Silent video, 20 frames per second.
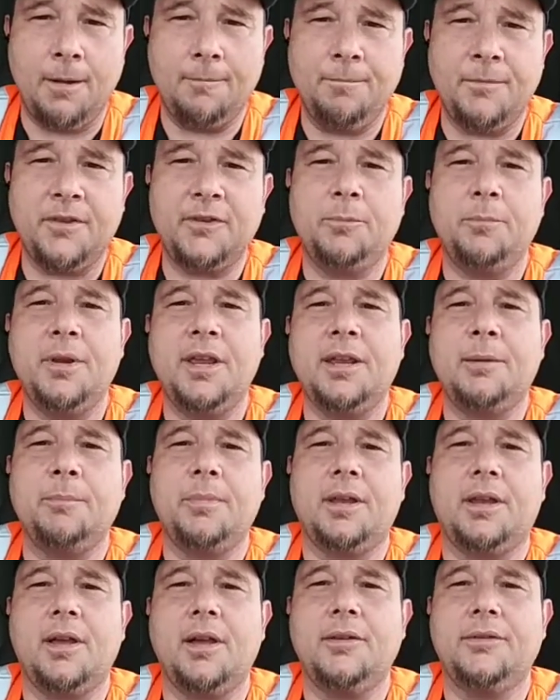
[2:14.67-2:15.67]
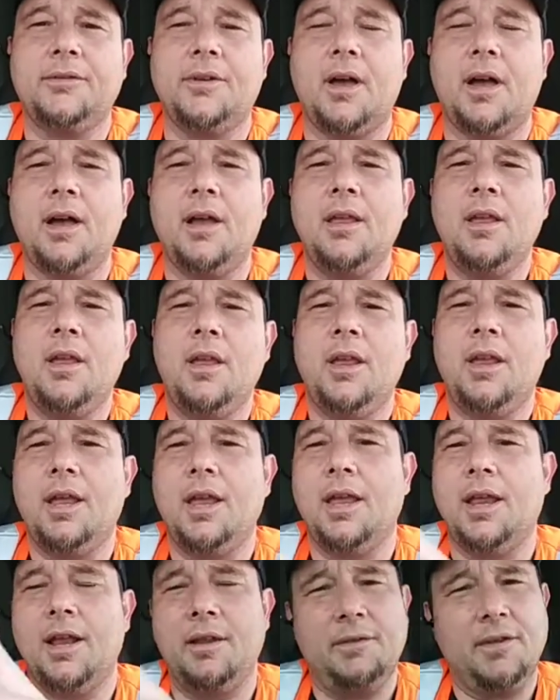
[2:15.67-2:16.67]
This being because,
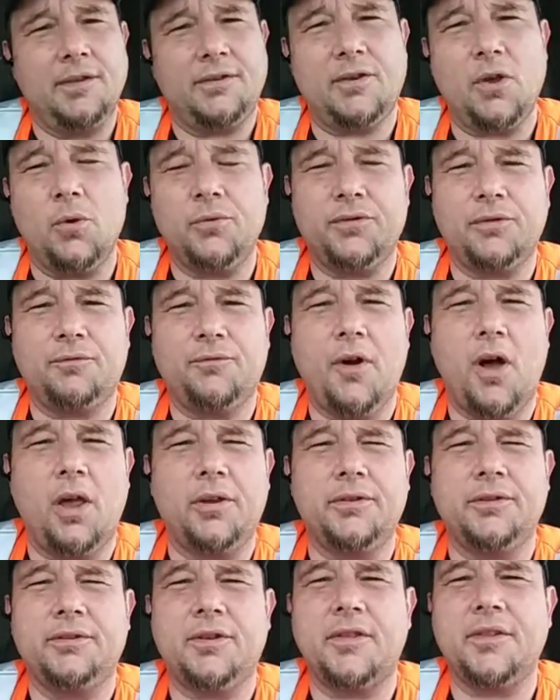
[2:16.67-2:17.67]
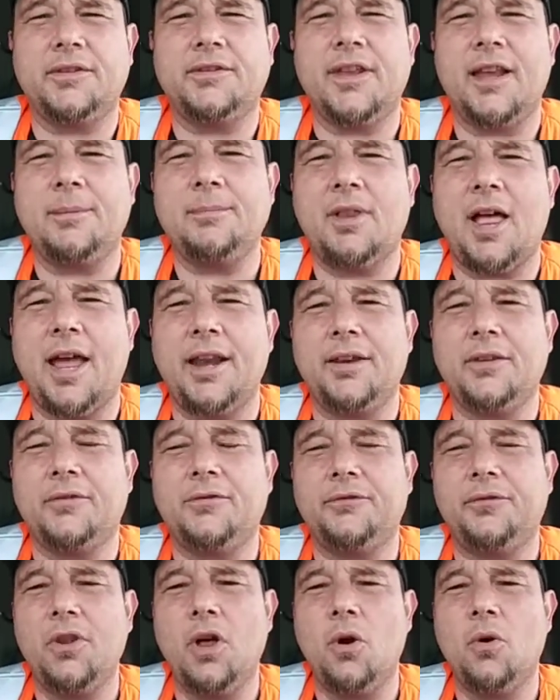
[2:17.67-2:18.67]
and this falls into the same line as
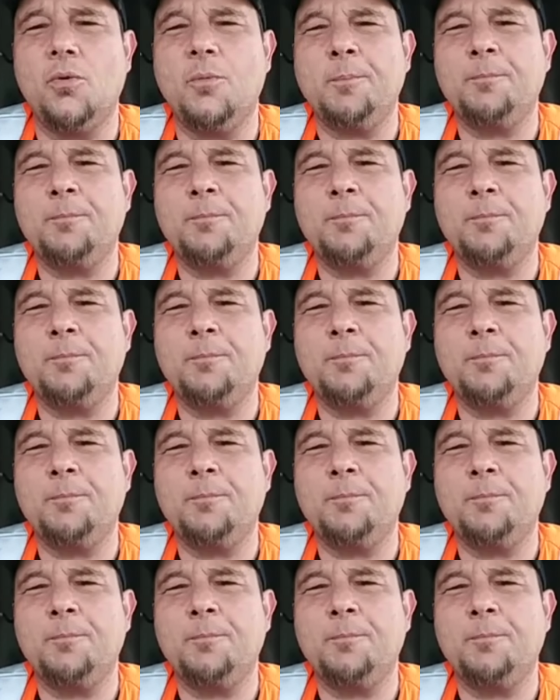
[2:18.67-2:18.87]
float.